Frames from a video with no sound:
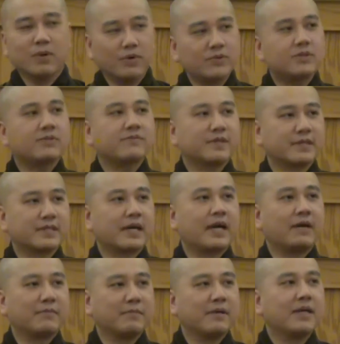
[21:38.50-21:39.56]
Most of the
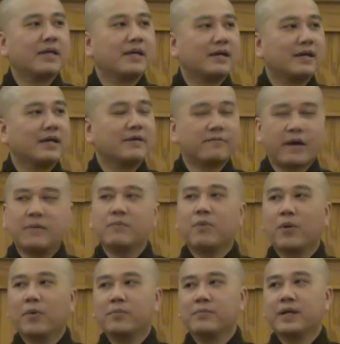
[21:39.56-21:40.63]
time, if I'm
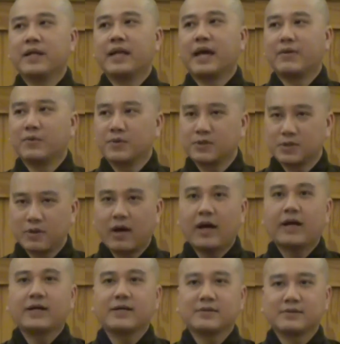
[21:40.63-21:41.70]
home, then I will
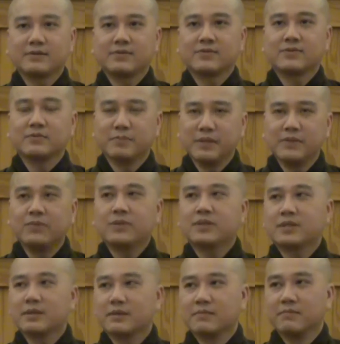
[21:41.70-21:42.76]
try to be
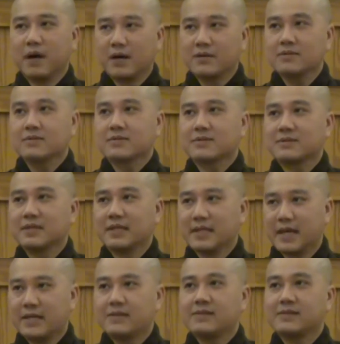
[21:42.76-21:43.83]
with the monks, the
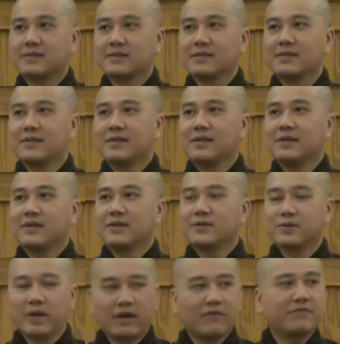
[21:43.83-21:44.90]
nuns,
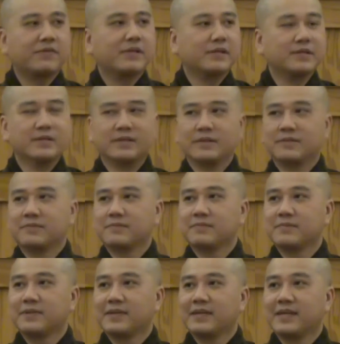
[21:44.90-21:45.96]
to have dinner.
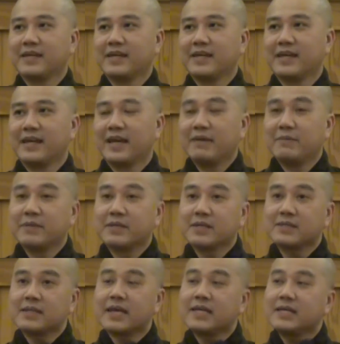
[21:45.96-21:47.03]
And
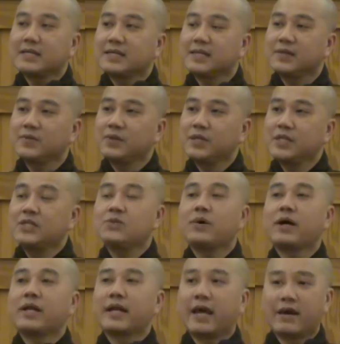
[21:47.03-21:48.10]
because anything we need
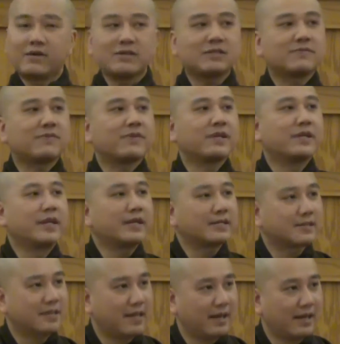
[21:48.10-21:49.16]
to announce for the
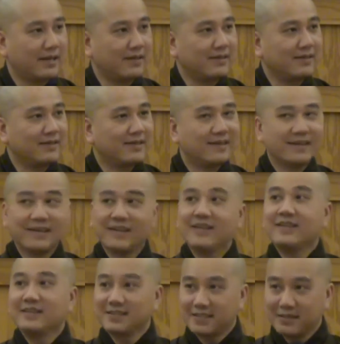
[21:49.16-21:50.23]
next day
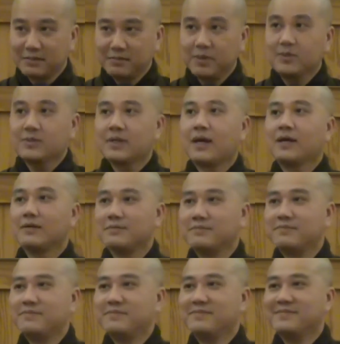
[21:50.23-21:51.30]
is the meal time.
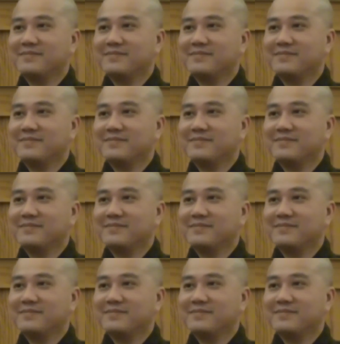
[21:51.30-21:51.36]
